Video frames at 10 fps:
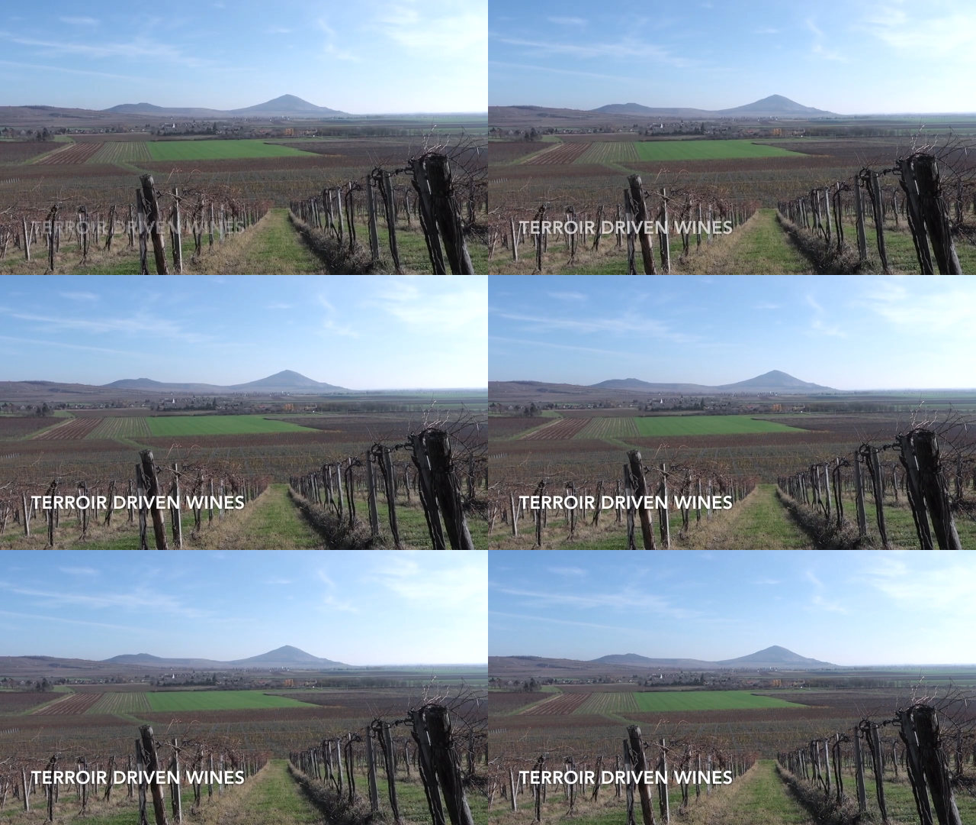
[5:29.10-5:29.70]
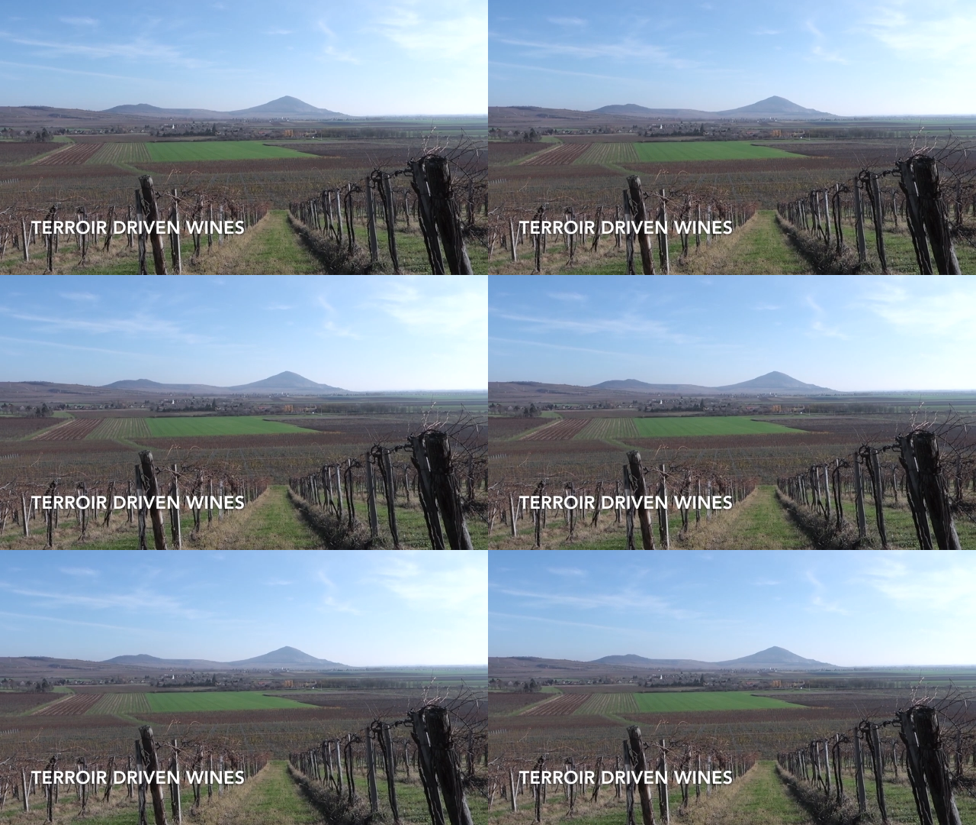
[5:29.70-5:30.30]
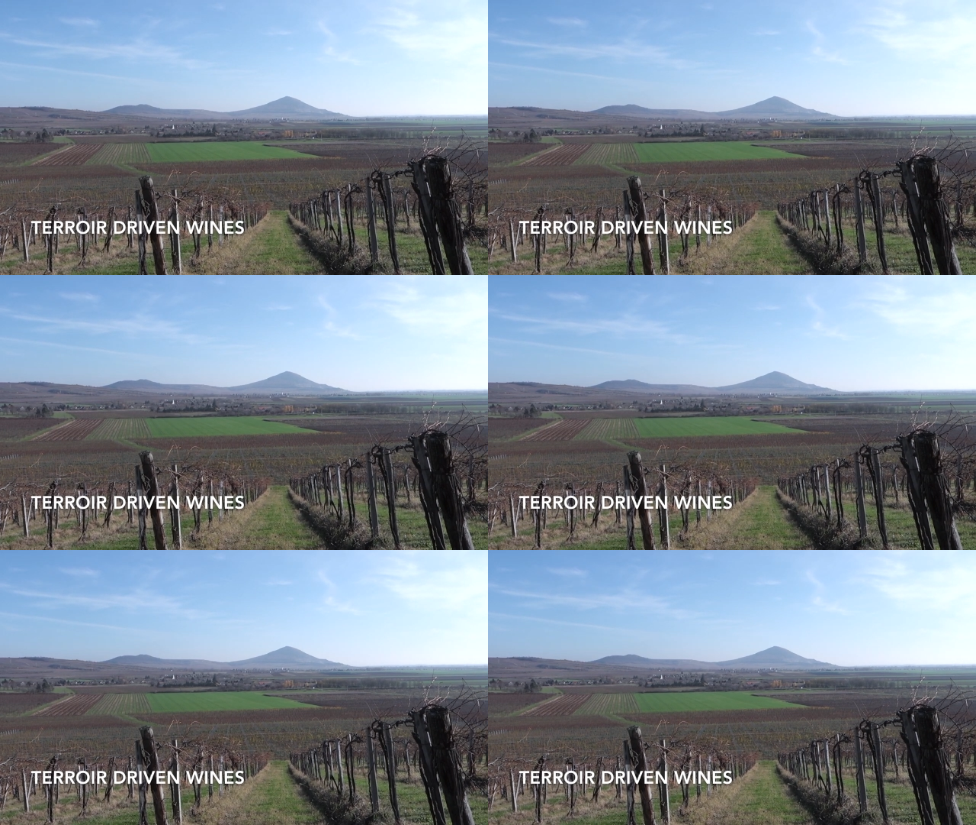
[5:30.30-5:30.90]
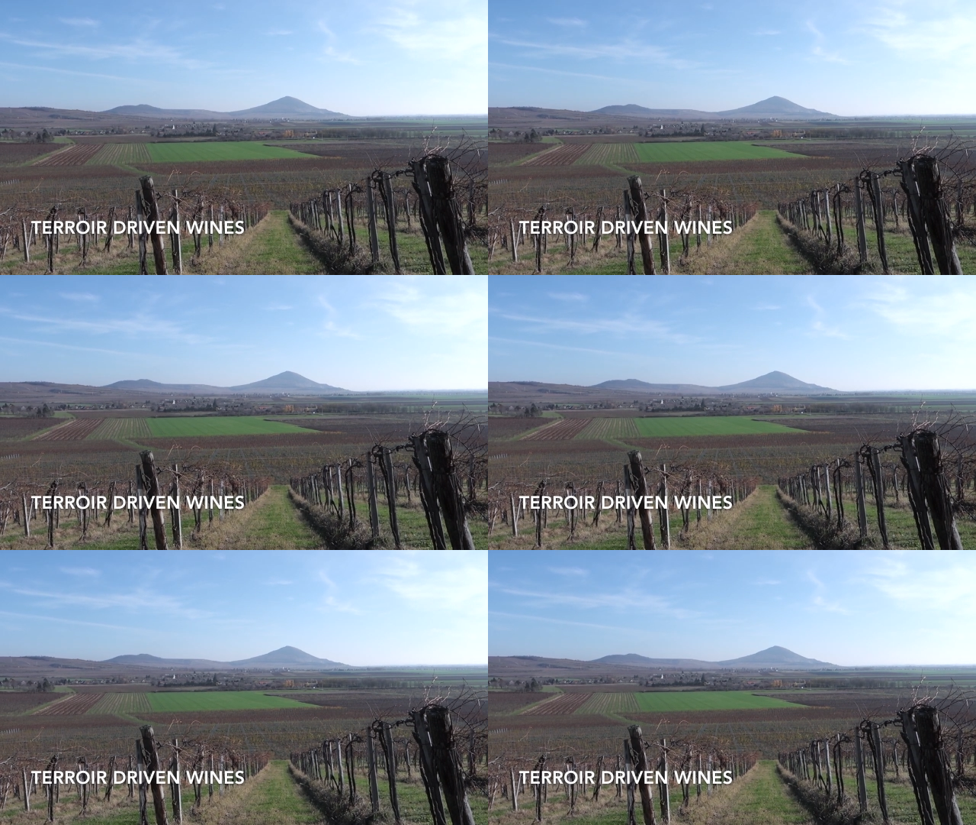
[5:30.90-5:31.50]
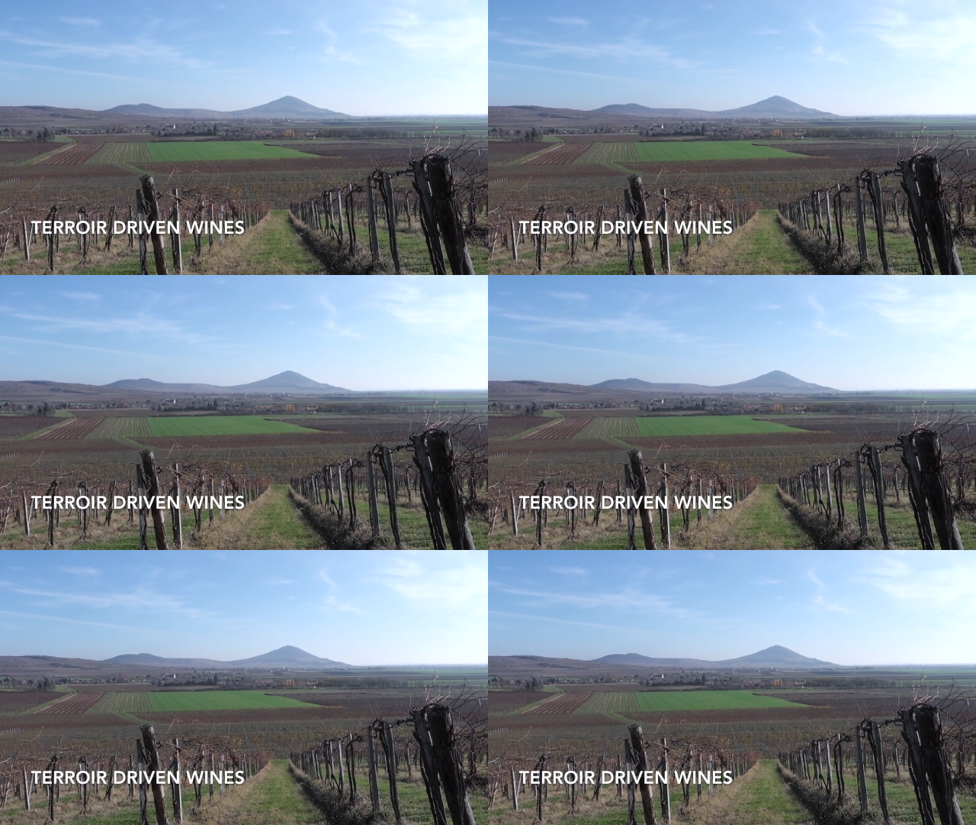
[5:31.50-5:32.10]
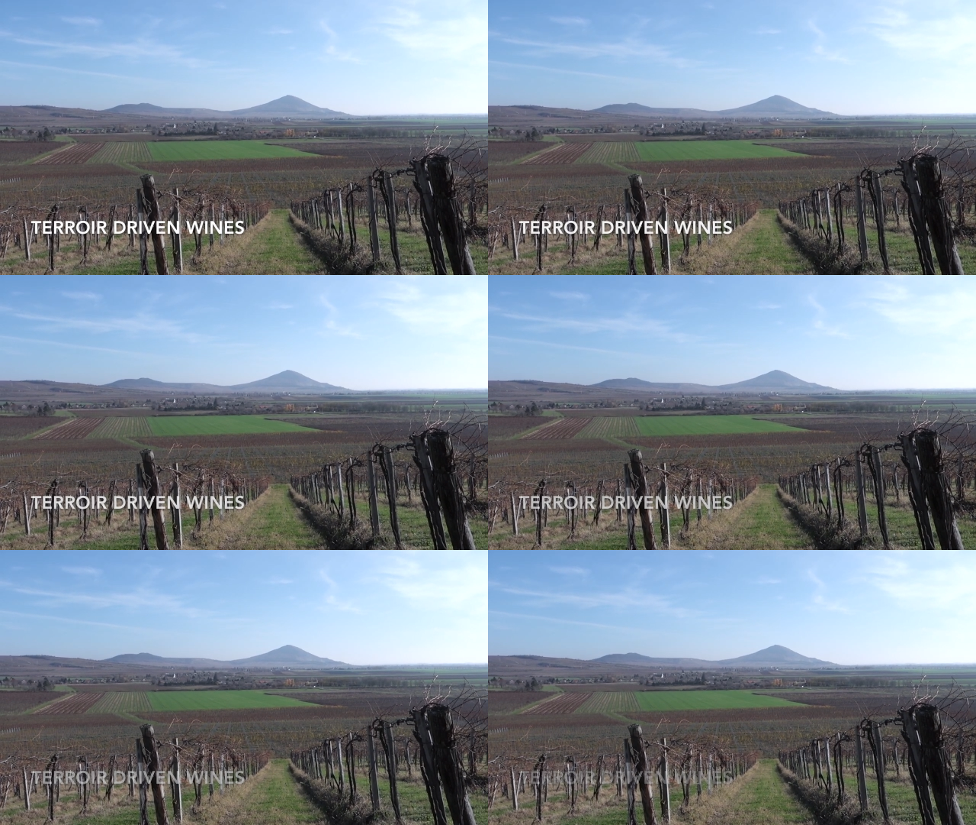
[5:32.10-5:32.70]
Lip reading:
(no speaker visible)